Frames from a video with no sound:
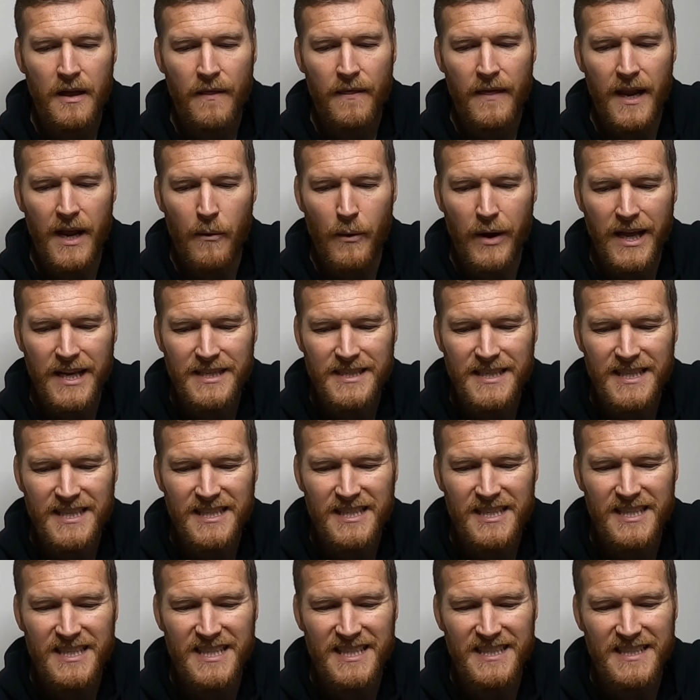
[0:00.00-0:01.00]
that our
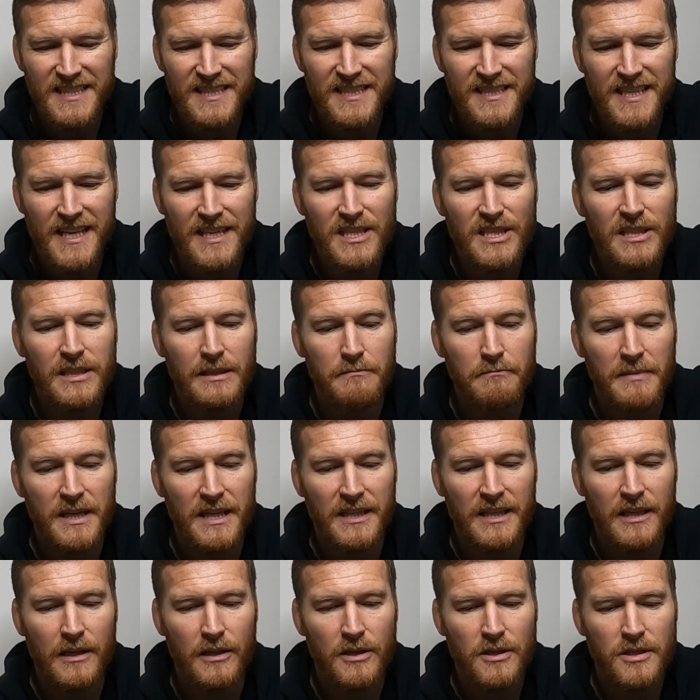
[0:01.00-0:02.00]
existence is essentially
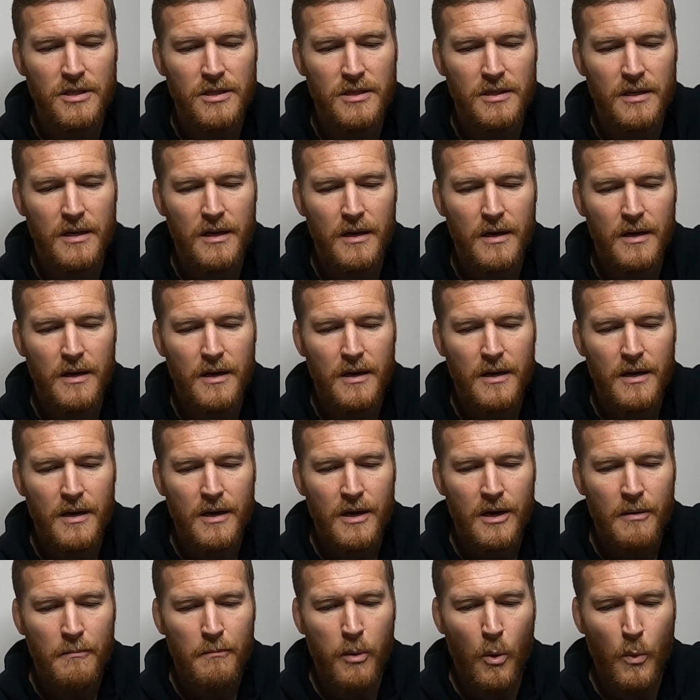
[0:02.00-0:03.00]
meaningless,
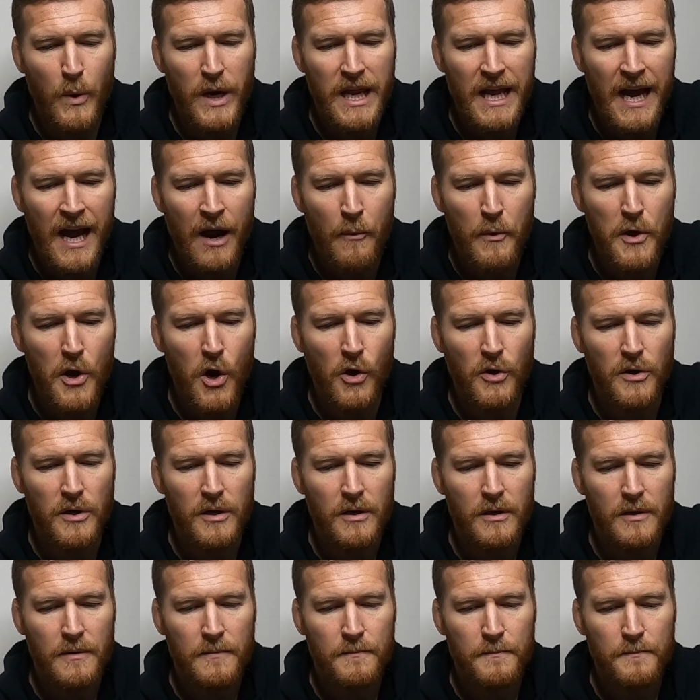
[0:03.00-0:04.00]
but we carry on,